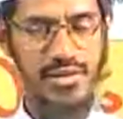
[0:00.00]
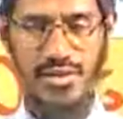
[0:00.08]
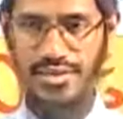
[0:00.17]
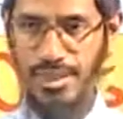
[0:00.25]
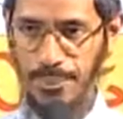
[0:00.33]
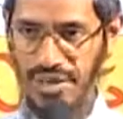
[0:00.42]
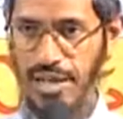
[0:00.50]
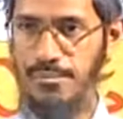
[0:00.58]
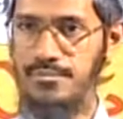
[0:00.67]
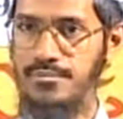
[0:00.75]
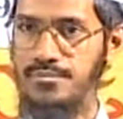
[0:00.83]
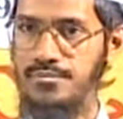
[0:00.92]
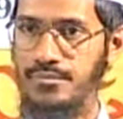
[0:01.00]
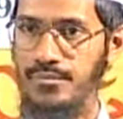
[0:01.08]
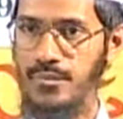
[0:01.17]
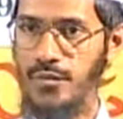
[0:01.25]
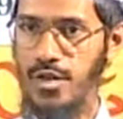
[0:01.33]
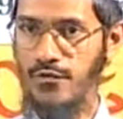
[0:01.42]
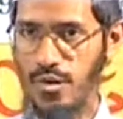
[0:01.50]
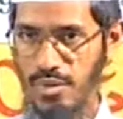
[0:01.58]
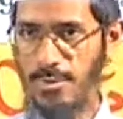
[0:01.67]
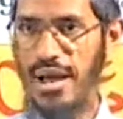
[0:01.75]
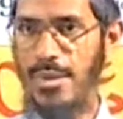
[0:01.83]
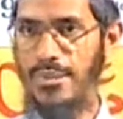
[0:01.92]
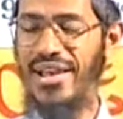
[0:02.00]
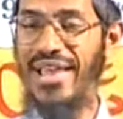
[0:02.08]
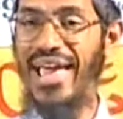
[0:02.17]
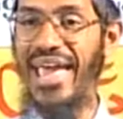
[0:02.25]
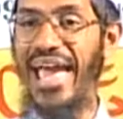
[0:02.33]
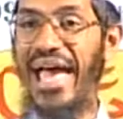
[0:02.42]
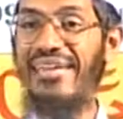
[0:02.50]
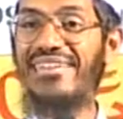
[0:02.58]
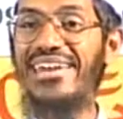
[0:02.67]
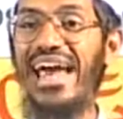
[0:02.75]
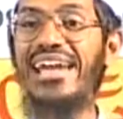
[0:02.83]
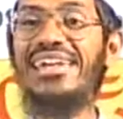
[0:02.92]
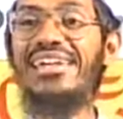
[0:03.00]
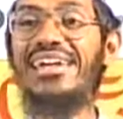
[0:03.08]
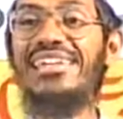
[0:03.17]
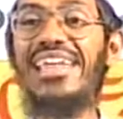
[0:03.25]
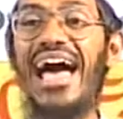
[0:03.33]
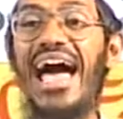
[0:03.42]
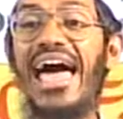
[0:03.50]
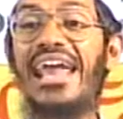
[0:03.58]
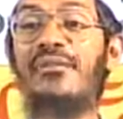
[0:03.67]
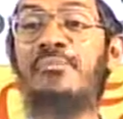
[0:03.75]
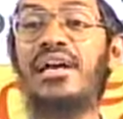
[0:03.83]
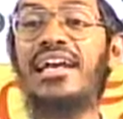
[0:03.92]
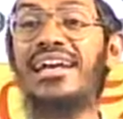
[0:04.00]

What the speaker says: they pick up from the Bible and they write it in the Arabic